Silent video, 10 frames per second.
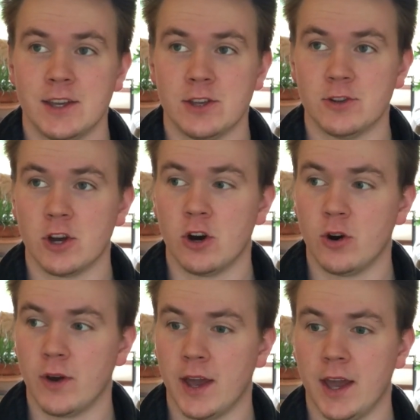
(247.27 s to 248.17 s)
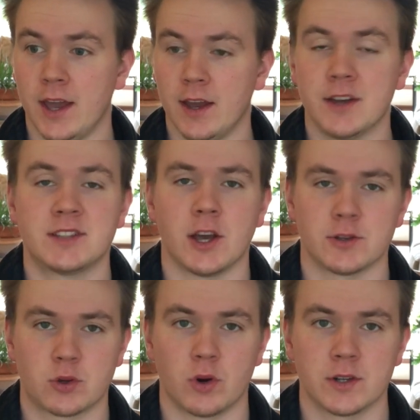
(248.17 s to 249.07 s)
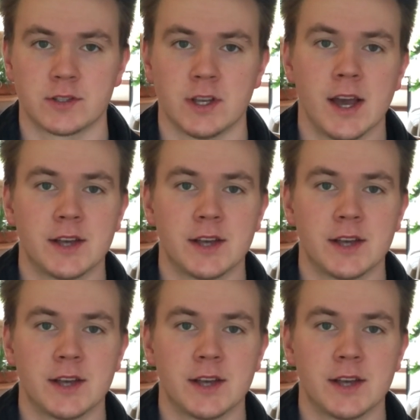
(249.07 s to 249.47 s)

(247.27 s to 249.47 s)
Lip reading: a sales course.